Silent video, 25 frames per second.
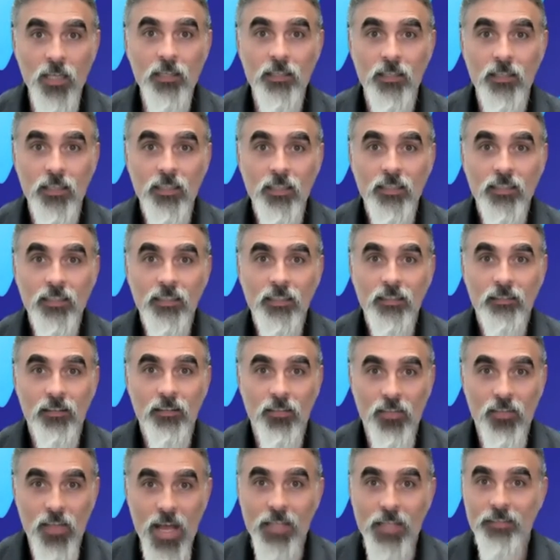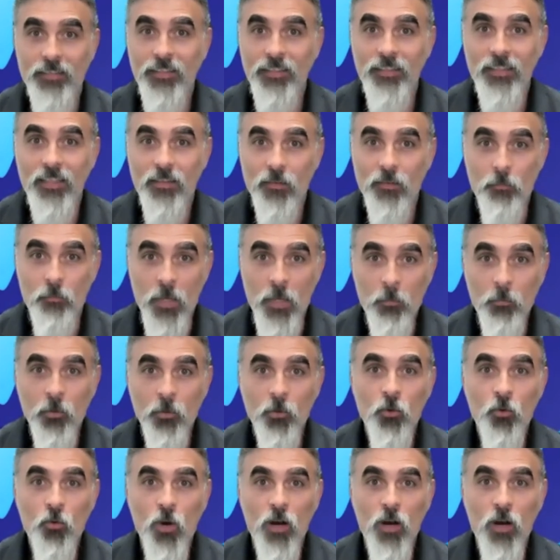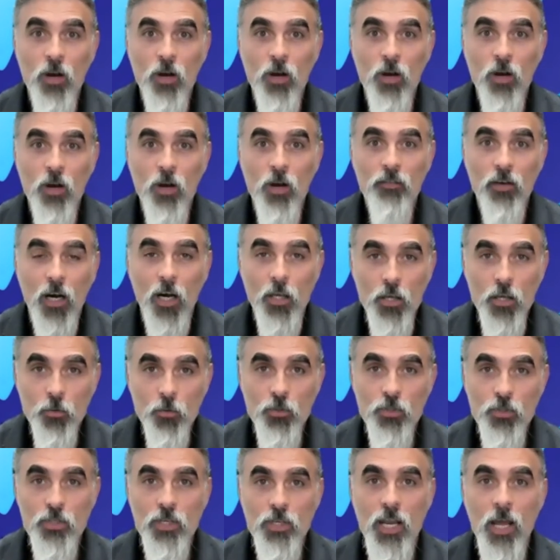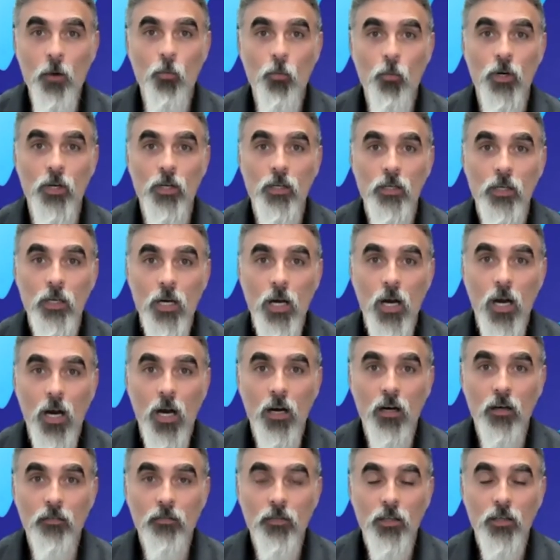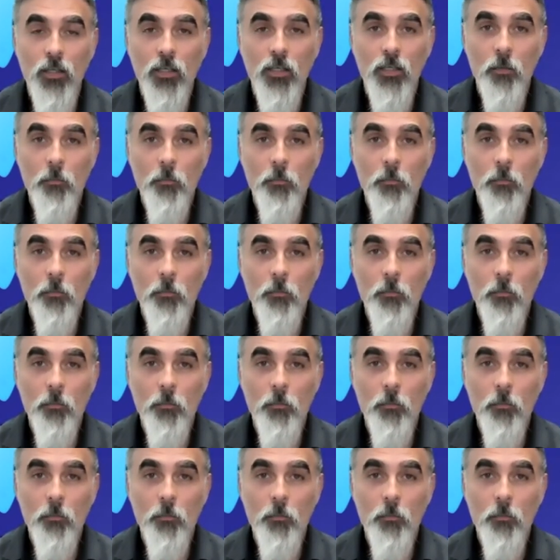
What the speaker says: done that, people who have a huge network of